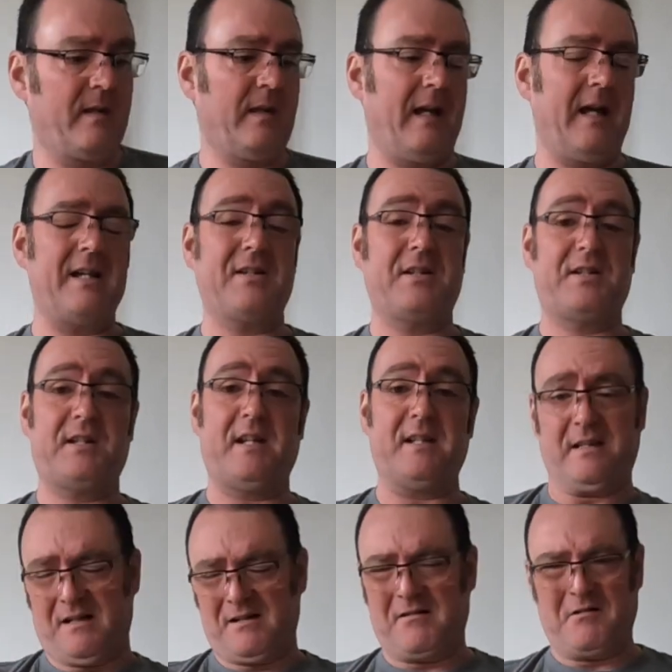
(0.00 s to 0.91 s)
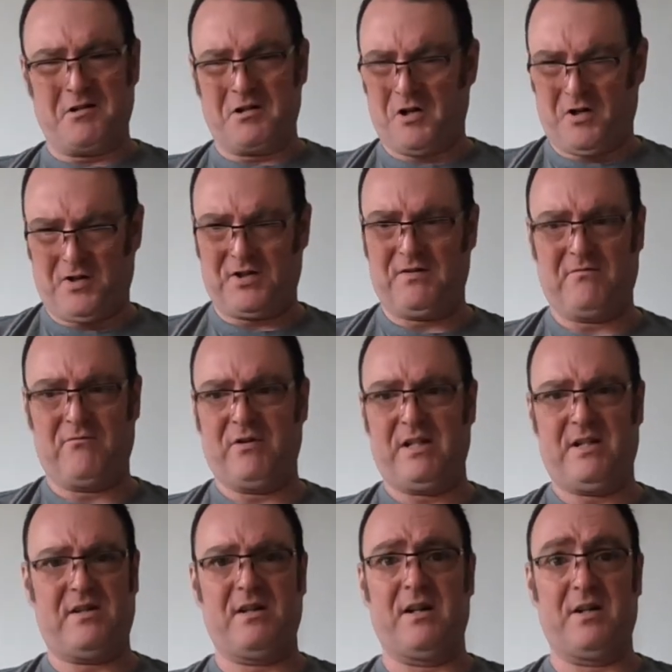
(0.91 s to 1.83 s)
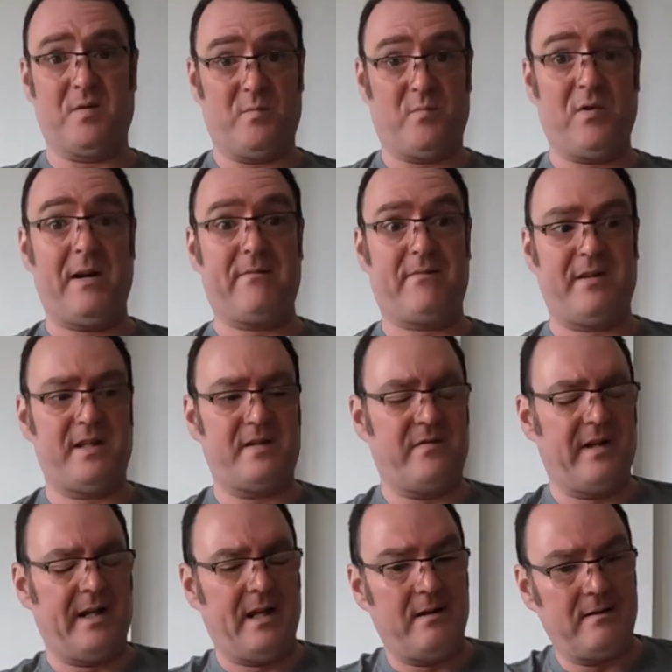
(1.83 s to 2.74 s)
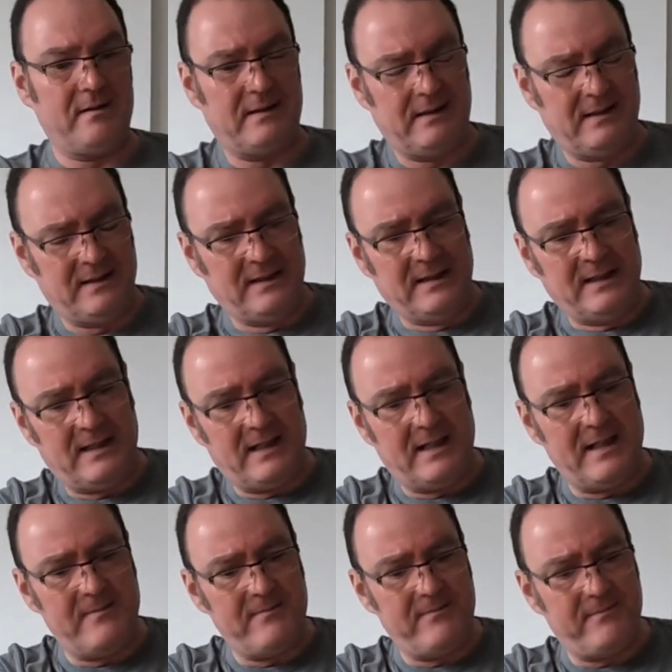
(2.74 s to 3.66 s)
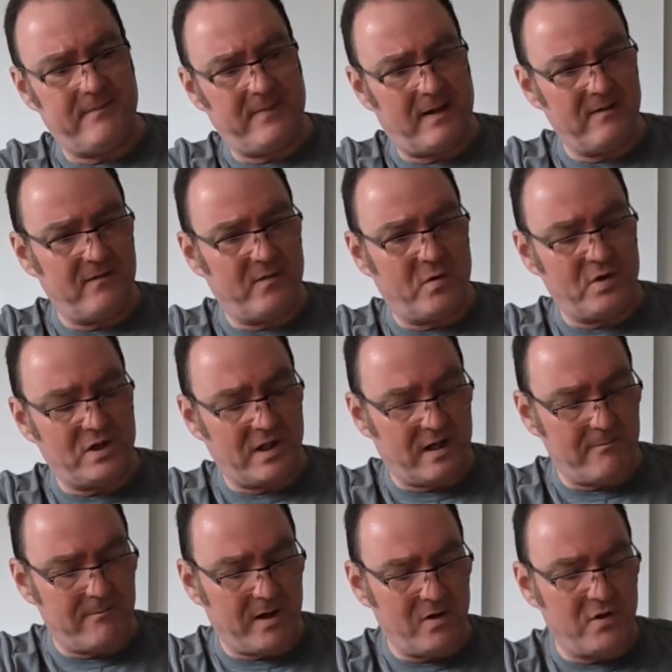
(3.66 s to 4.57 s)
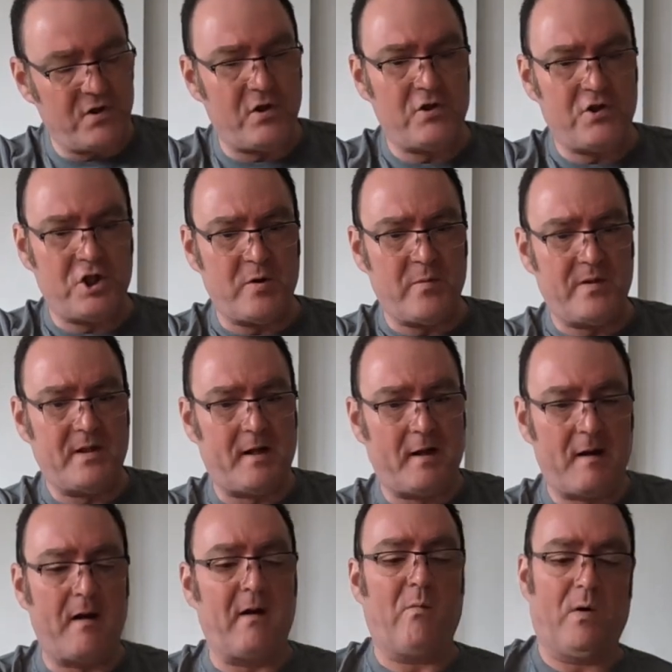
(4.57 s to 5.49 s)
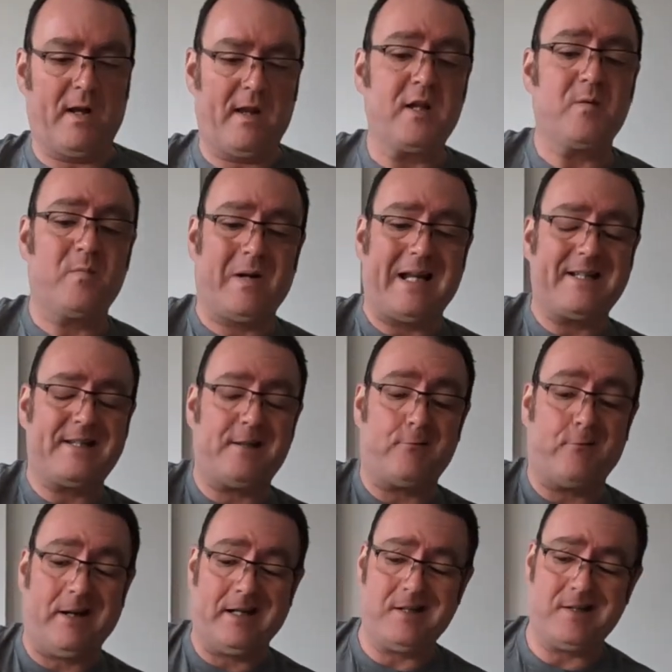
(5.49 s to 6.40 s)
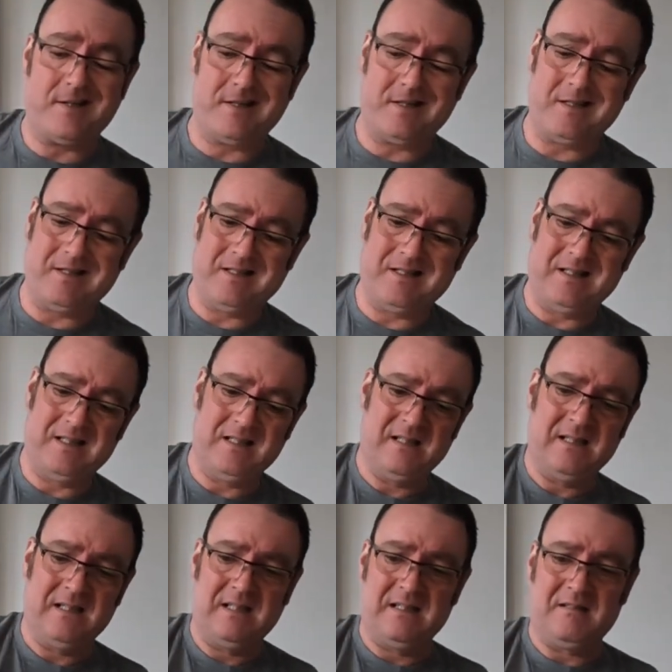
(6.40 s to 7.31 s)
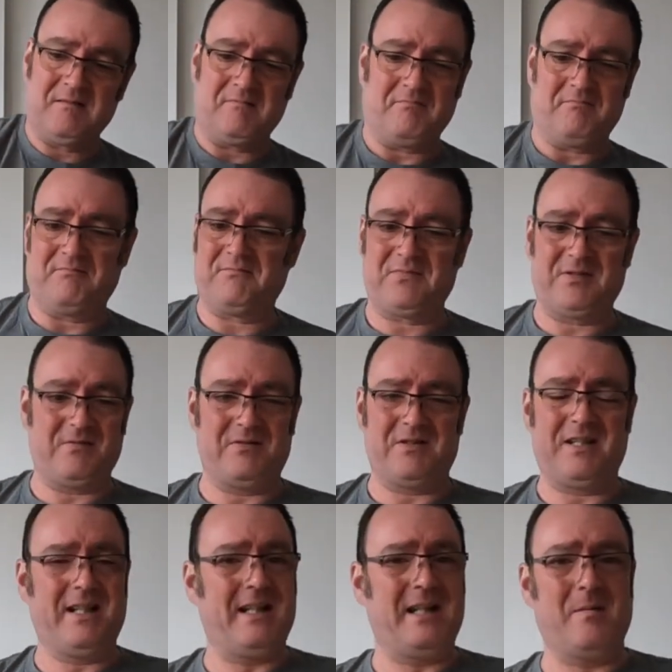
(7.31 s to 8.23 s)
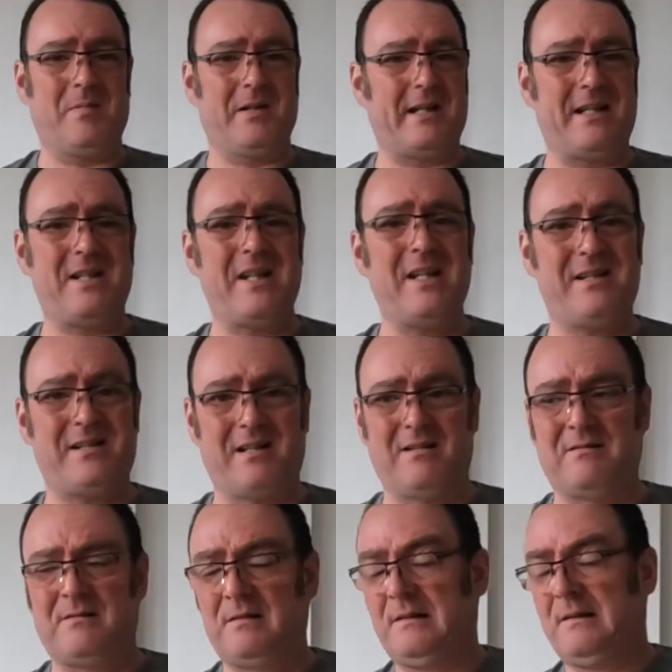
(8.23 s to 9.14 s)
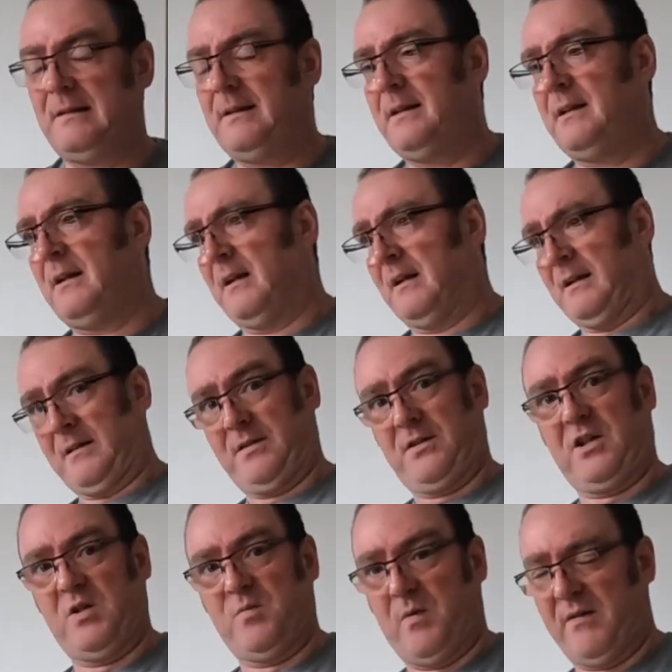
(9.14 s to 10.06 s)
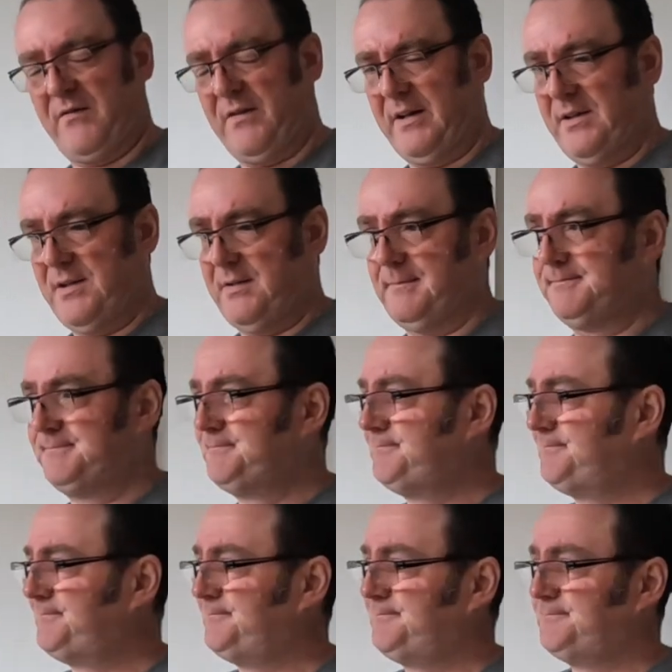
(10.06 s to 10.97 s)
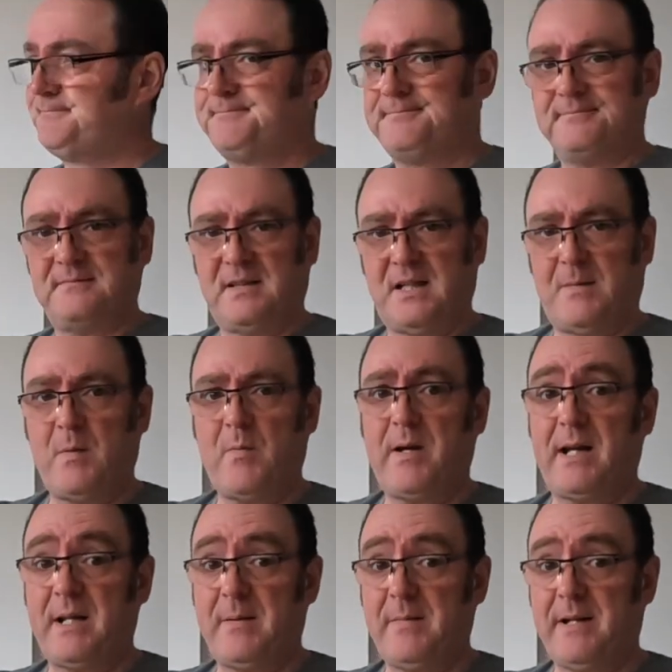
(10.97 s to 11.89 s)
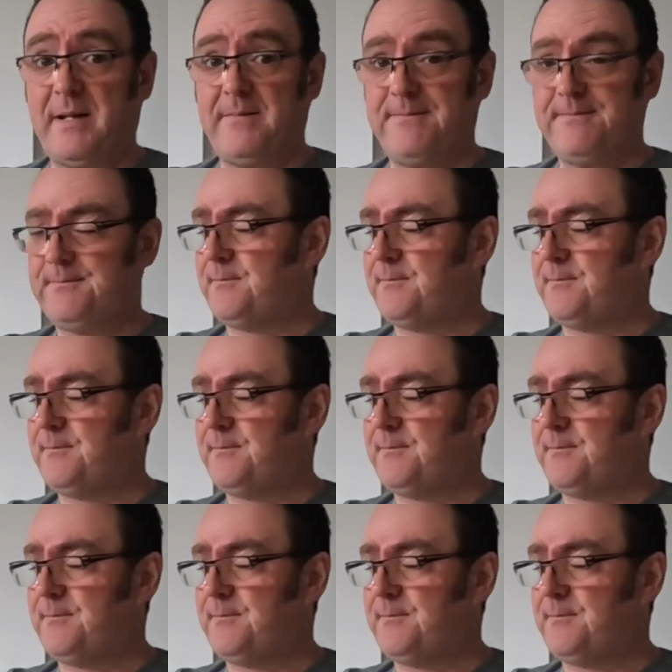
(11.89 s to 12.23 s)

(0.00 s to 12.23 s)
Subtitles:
As I said, done lots of research and prep for this video. Unfortunately, like most YouTubers, I don't have one of those plastic rings. I'm just going to get a bloody tea towel. Excuse my French. I'll be back in a minute.